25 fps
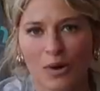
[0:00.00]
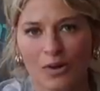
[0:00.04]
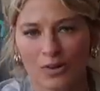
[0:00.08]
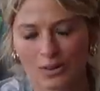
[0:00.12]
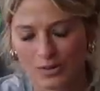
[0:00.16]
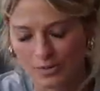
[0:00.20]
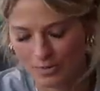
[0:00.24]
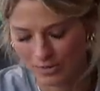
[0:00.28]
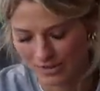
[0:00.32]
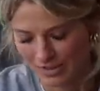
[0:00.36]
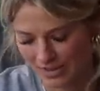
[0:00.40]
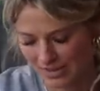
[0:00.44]

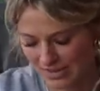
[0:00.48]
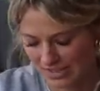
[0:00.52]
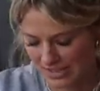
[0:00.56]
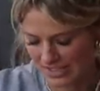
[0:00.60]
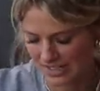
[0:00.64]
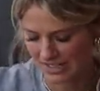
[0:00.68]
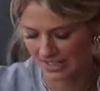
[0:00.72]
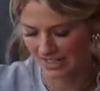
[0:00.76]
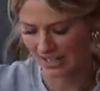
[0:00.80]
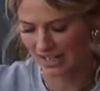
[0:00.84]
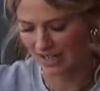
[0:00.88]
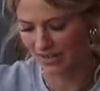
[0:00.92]
box because
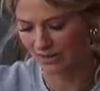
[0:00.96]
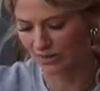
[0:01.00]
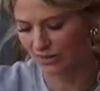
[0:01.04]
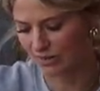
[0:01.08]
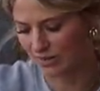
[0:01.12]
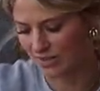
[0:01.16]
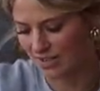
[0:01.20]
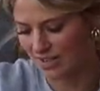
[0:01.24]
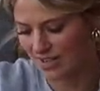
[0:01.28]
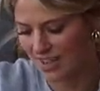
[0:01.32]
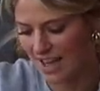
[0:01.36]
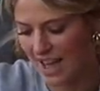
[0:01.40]
I didn't
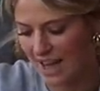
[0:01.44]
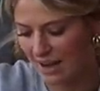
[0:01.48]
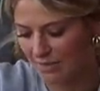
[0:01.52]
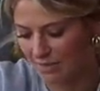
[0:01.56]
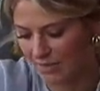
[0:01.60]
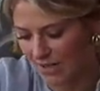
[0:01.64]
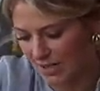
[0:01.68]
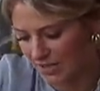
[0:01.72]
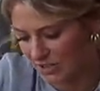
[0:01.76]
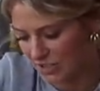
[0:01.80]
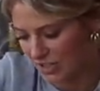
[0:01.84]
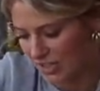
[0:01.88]
order that
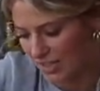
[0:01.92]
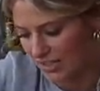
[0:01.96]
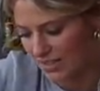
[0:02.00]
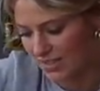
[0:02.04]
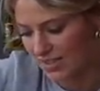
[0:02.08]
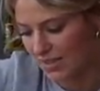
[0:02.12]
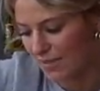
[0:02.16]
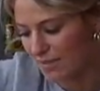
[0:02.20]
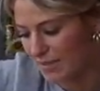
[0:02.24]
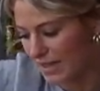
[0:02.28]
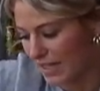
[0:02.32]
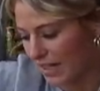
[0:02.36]
much.
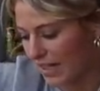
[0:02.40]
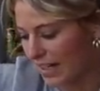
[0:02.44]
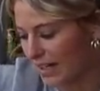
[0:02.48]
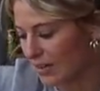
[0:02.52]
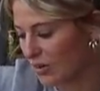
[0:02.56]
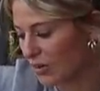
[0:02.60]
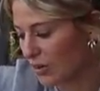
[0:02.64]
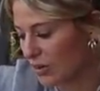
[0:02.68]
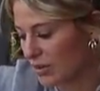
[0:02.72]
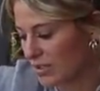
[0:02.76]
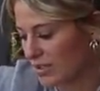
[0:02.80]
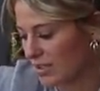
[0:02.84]
And something
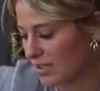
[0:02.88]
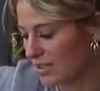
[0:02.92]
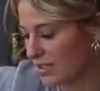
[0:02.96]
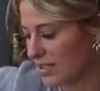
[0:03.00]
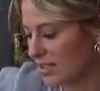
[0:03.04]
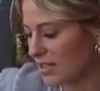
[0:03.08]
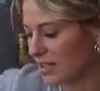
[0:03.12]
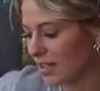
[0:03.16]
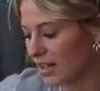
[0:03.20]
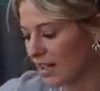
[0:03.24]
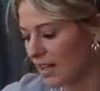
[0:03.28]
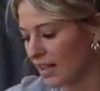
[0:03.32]
I
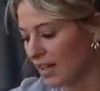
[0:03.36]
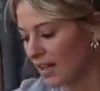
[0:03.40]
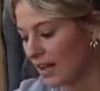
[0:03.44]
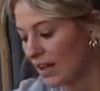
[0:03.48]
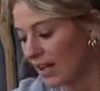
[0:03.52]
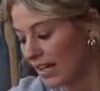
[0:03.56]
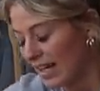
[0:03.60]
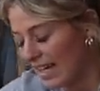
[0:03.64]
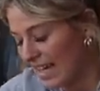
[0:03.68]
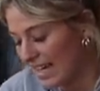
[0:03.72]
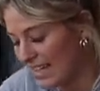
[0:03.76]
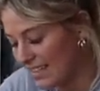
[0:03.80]
ordered
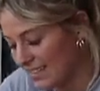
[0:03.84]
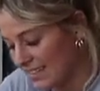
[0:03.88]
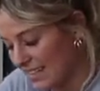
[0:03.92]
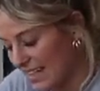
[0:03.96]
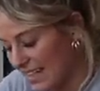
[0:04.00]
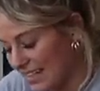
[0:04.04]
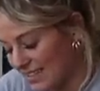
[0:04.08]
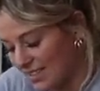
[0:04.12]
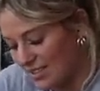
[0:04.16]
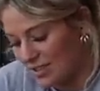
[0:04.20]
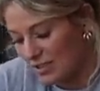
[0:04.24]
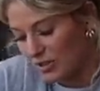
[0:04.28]

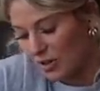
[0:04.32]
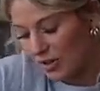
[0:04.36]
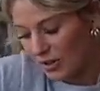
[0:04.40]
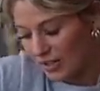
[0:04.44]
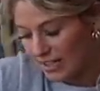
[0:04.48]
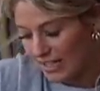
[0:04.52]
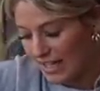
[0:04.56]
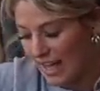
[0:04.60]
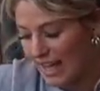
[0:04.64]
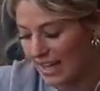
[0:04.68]
isn't in stock